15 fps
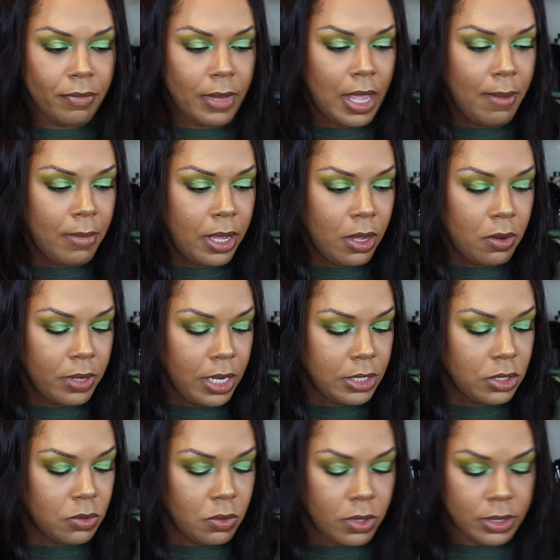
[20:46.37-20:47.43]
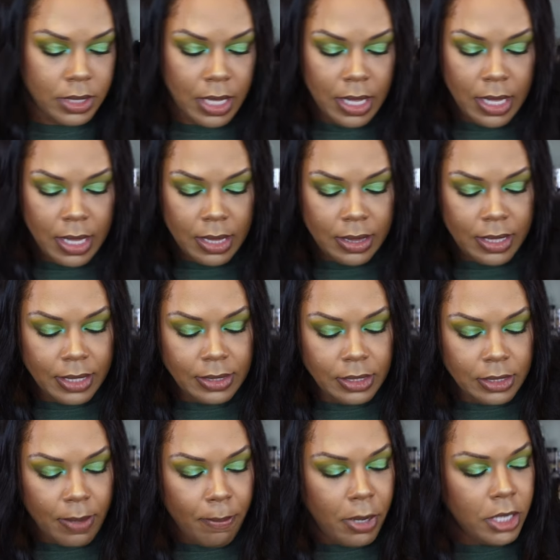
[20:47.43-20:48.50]
I'm like, okay, Torrence, this
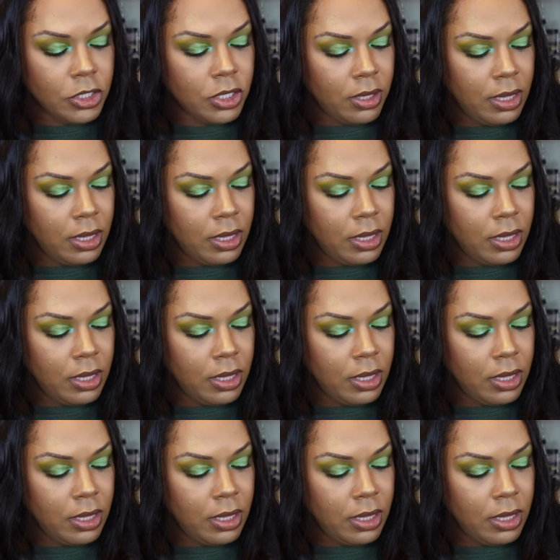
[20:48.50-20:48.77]
is a bunch